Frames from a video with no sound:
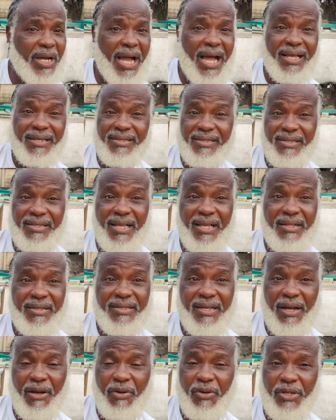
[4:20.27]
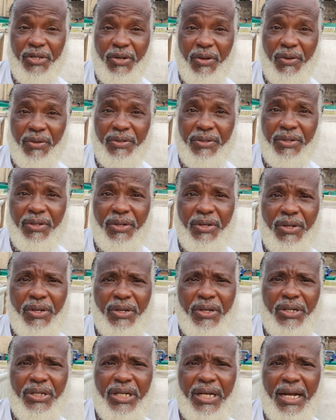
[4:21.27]
As sales are going on,
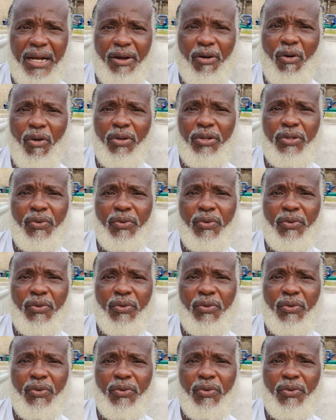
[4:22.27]
they can call